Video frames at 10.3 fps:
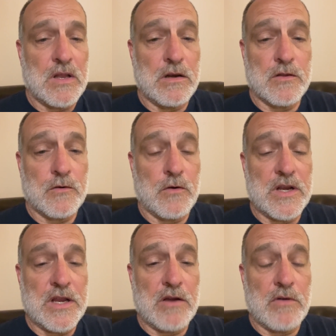another
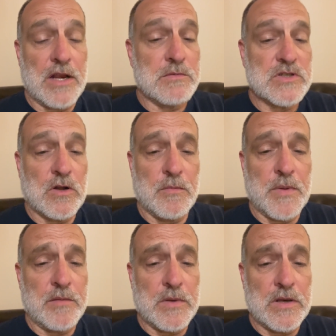great day of riding. It was all
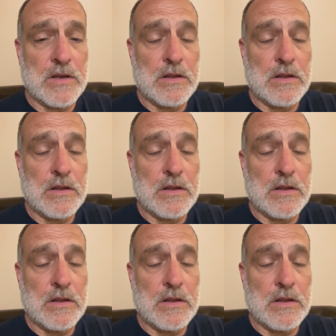pavement.